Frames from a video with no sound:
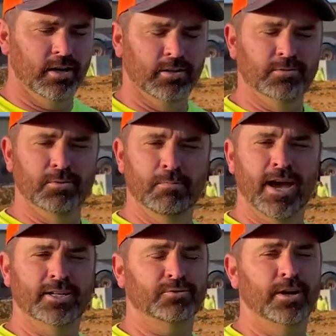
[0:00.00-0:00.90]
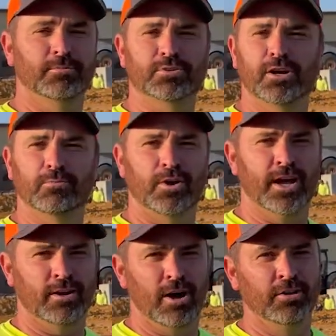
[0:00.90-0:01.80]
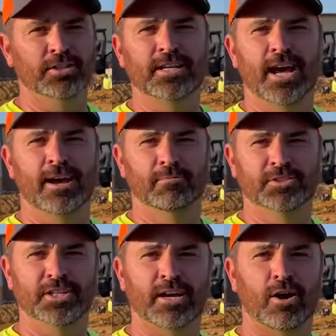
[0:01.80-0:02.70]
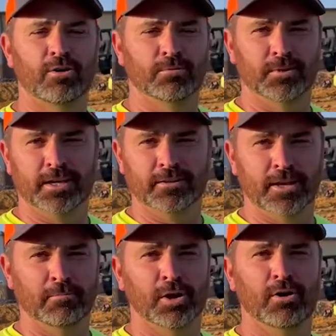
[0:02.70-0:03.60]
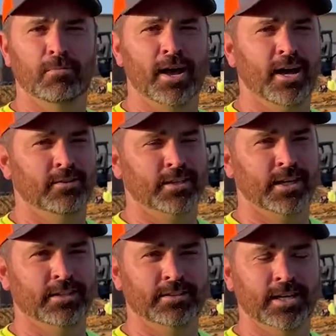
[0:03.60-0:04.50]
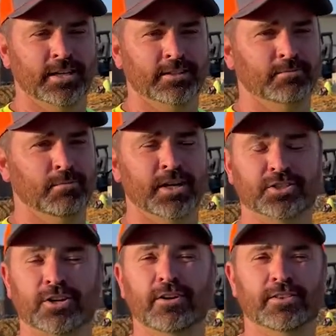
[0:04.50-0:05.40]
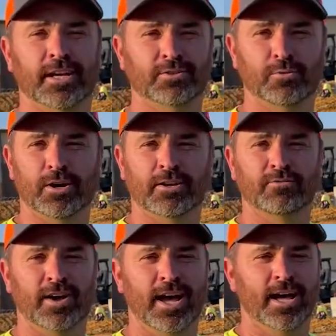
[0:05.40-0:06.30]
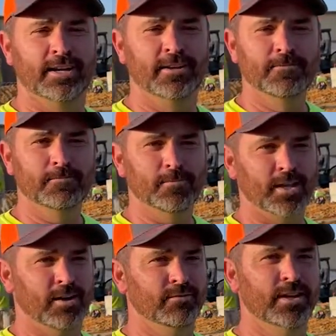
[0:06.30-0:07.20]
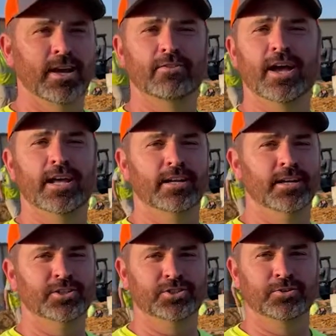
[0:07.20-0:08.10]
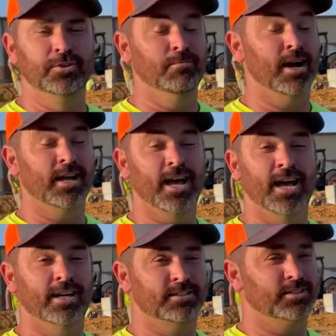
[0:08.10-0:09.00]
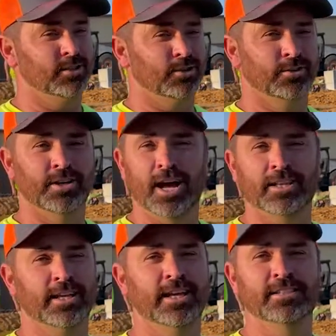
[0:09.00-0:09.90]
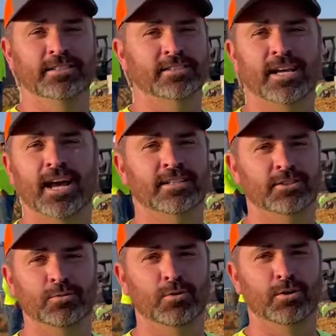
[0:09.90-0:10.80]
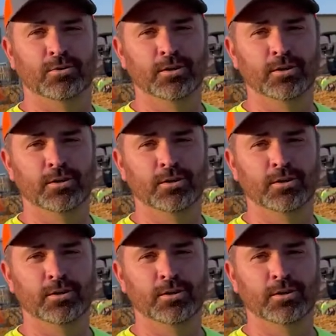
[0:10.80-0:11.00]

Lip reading: The max reps come around all the time to check on them. They blow them out. They make sure everything's working fine. I've never had an issue, and my guys are not the easiest guys in the world